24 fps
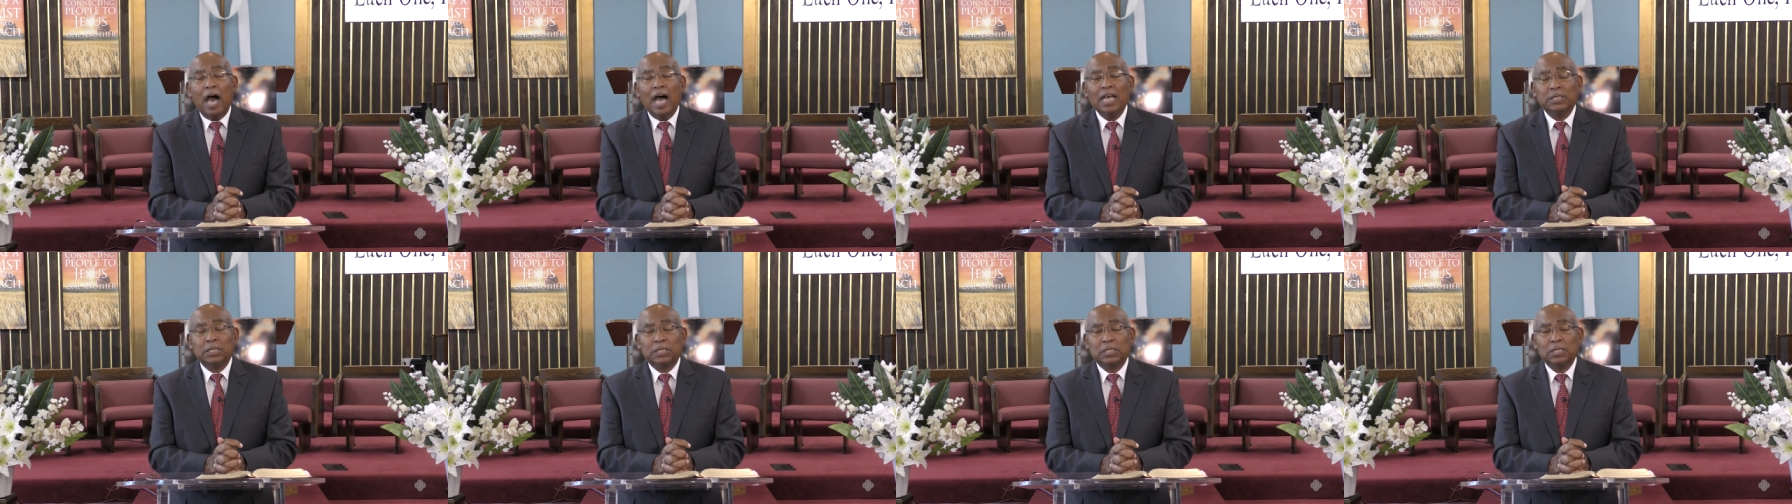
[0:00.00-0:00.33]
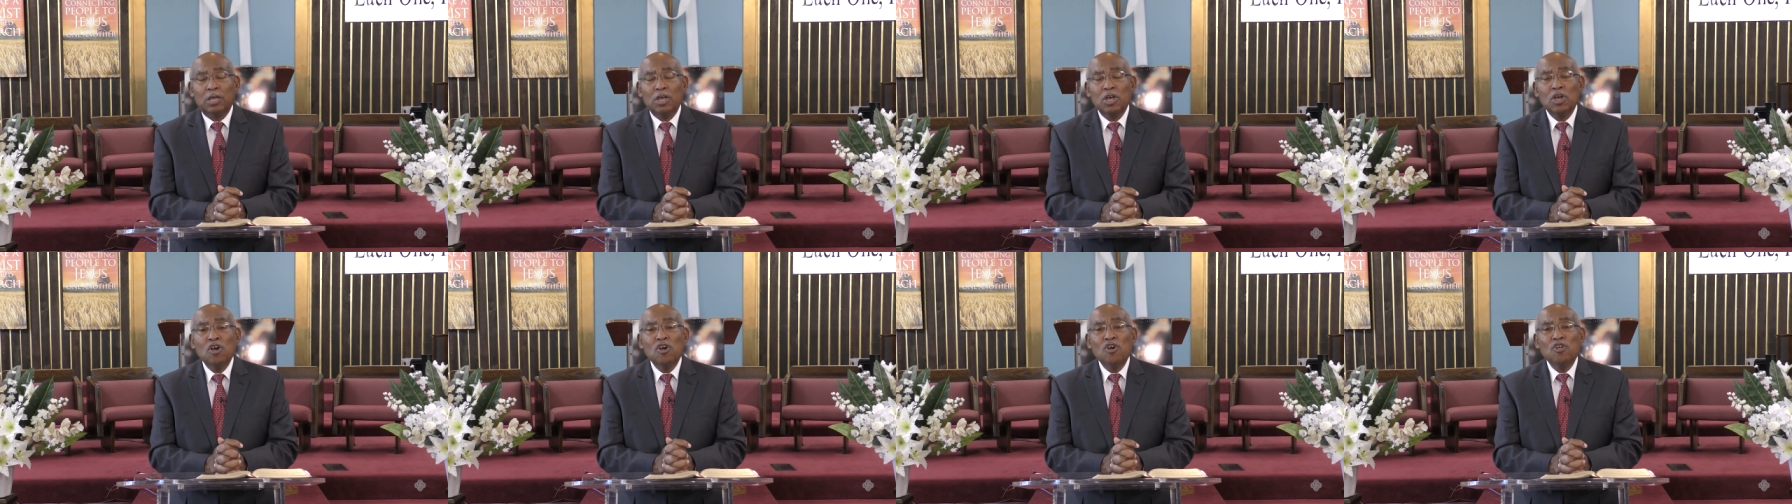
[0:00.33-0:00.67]
us
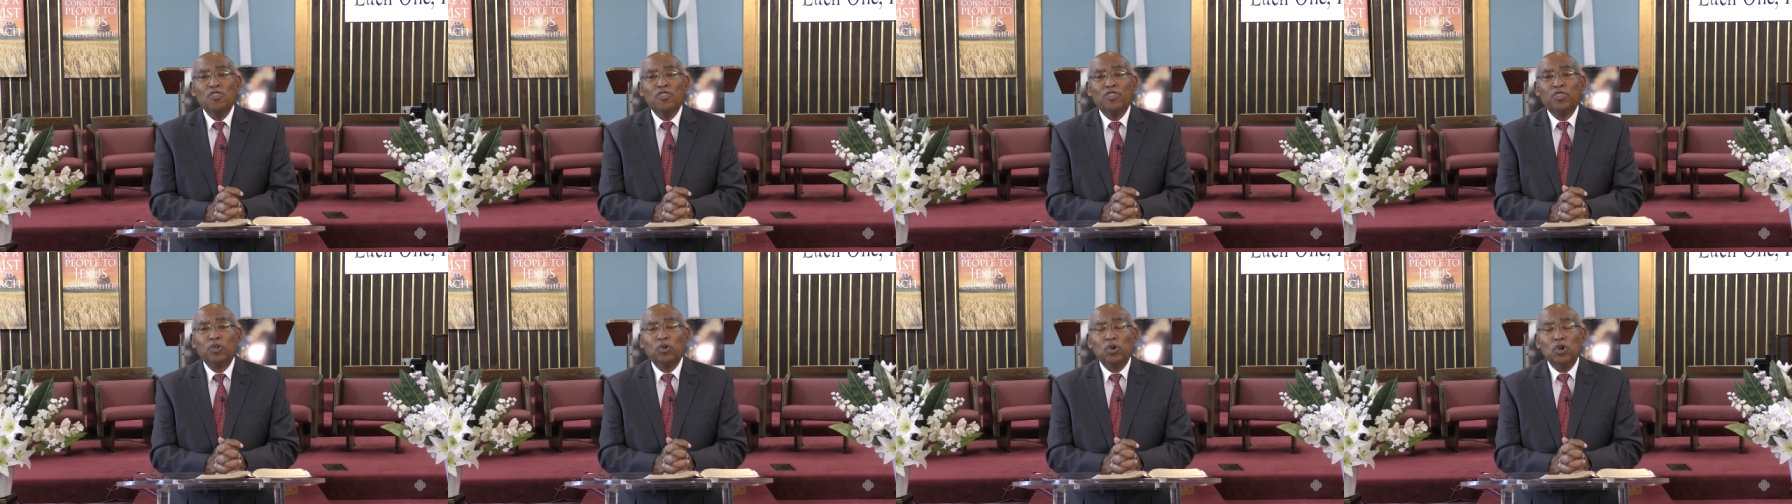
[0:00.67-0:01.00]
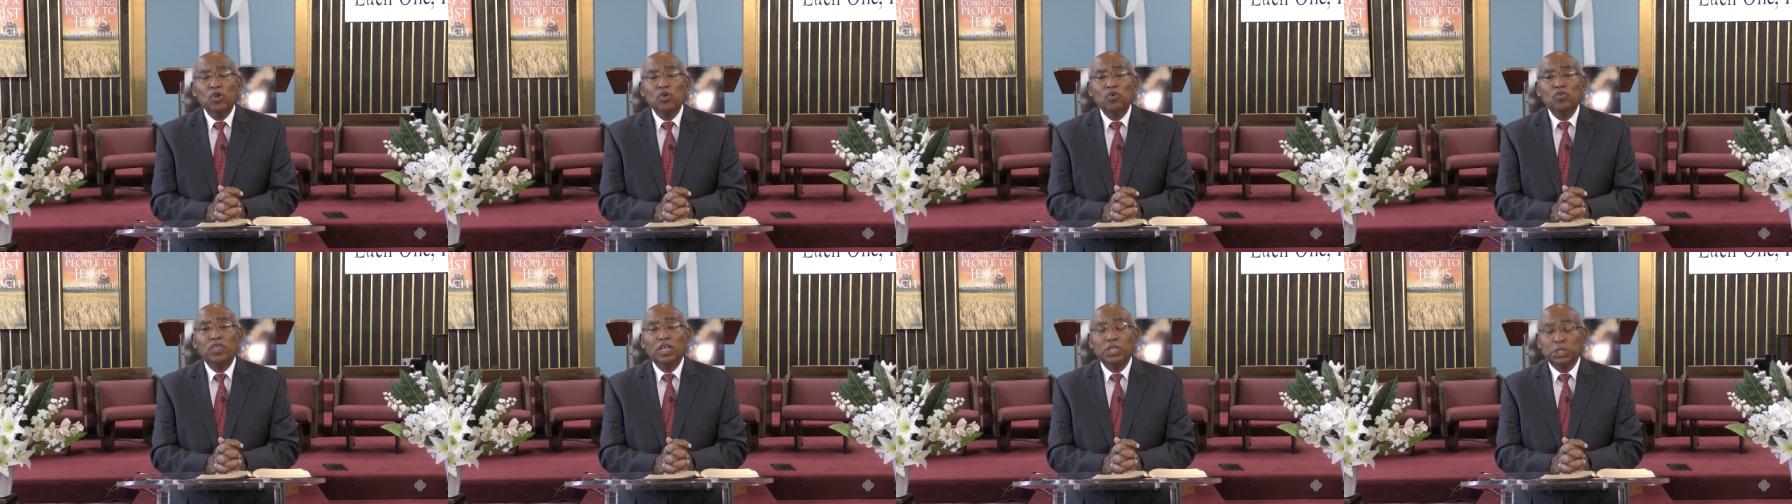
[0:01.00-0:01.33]

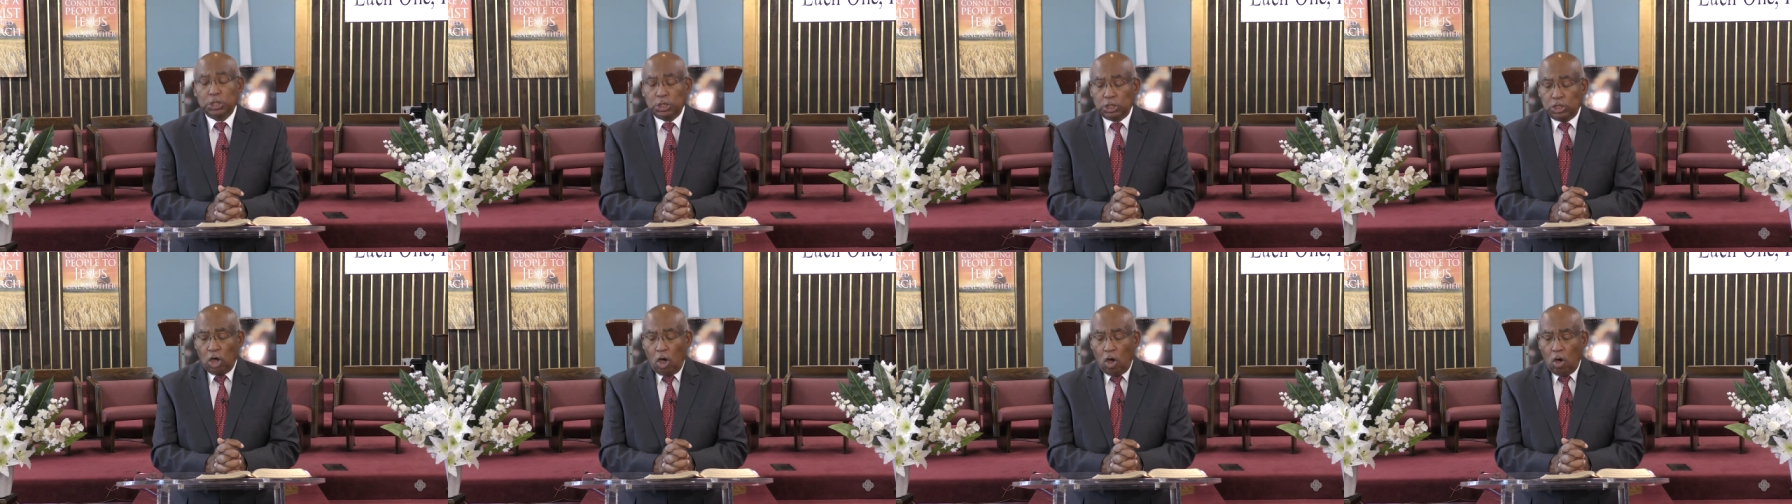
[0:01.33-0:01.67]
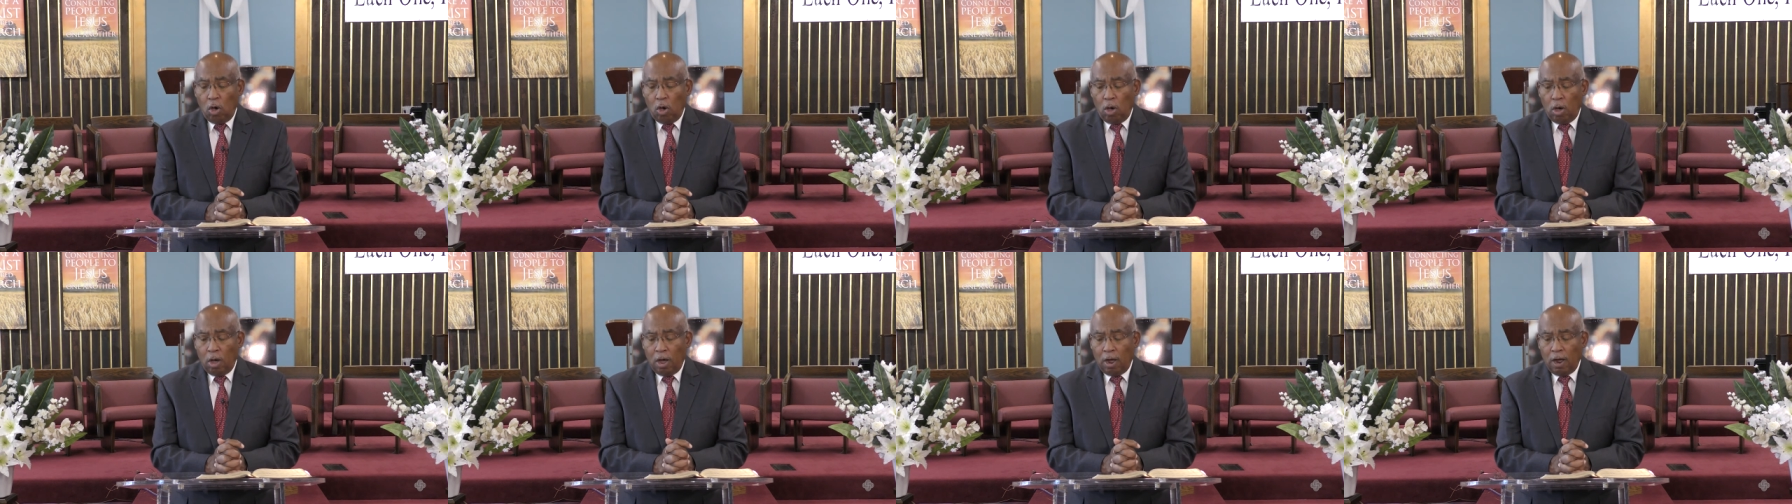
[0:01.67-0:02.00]
through the
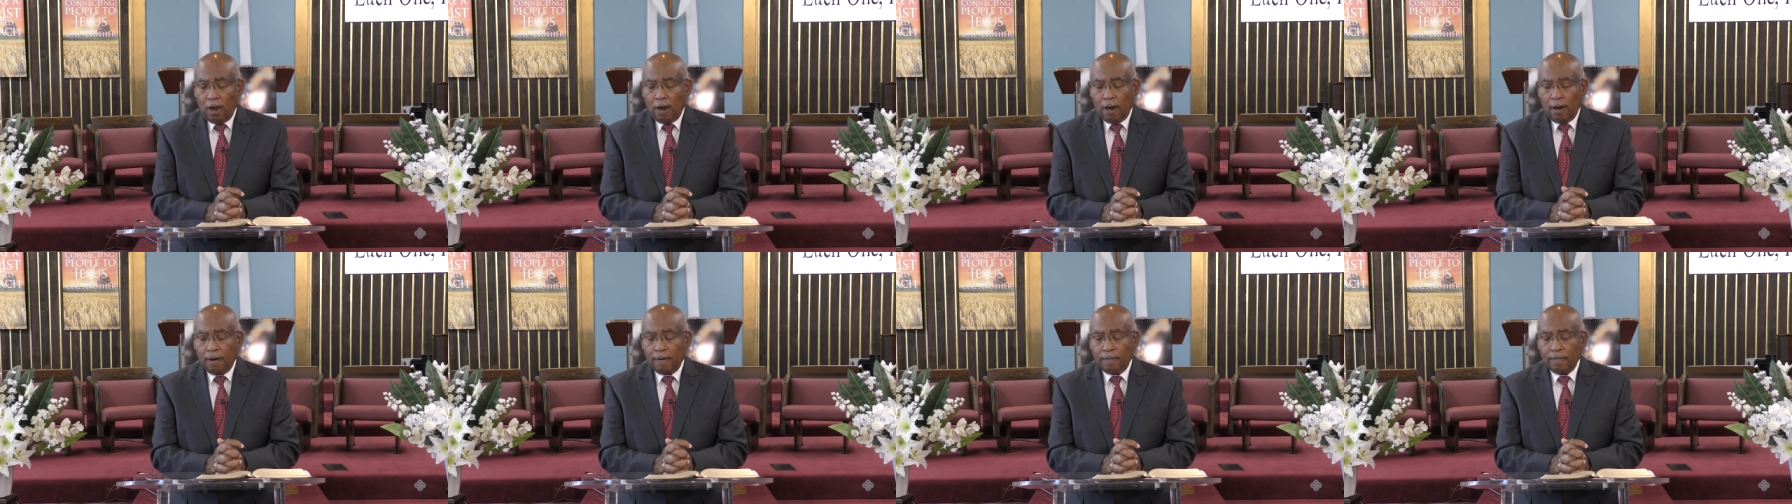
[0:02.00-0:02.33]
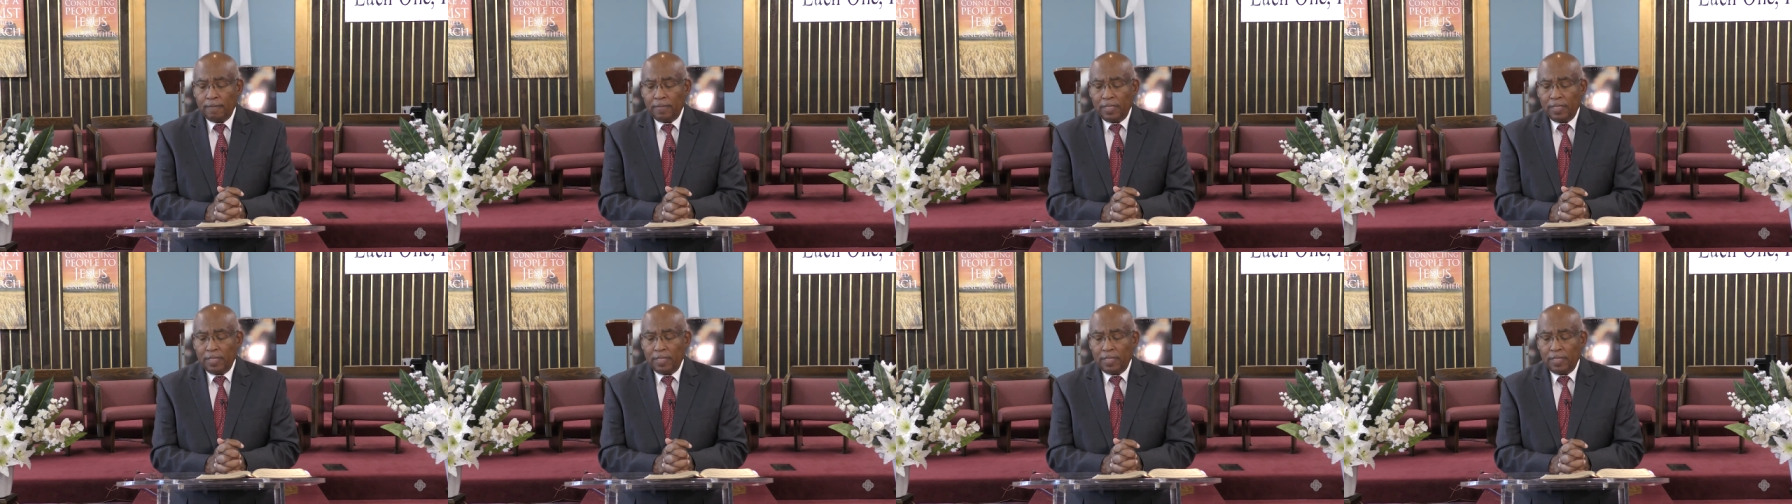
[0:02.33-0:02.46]
storm.